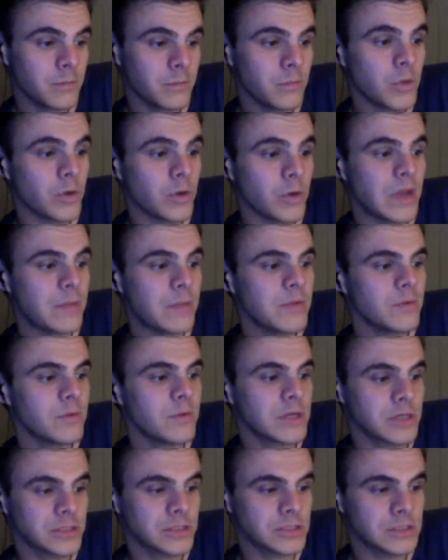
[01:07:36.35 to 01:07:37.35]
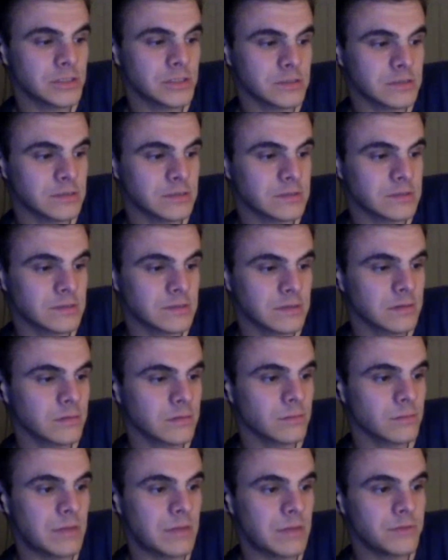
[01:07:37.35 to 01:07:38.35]
Or maybe we should just
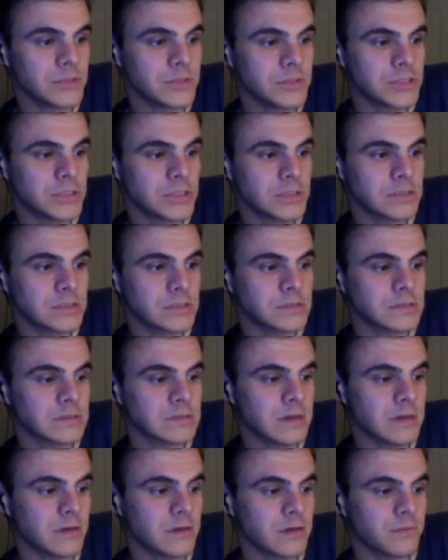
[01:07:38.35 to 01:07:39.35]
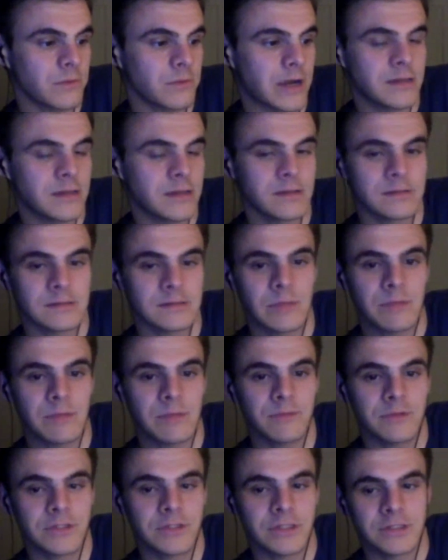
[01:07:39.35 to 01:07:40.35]
ride this. Maybe
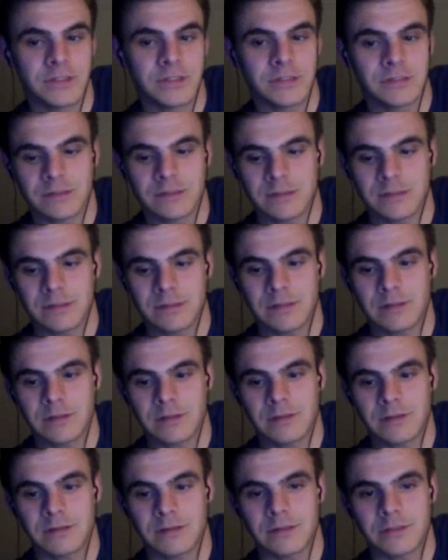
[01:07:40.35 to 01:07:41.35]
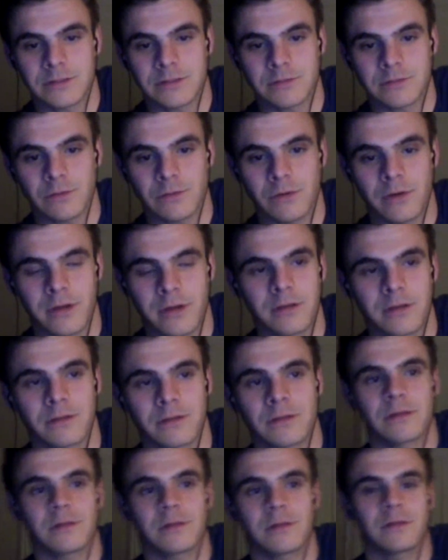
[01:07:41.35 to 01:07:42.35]
we should just destroy
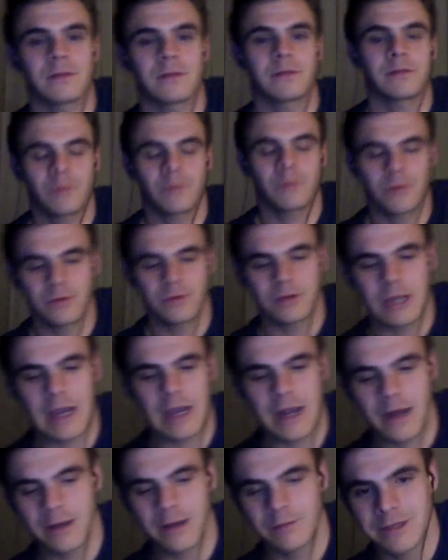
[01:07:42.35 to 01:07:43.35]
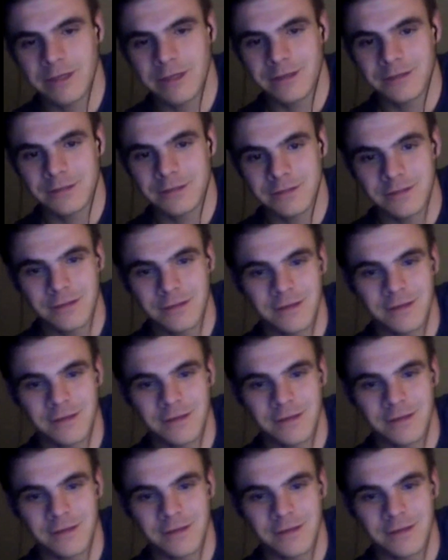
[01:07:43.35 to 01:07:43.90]
the world economies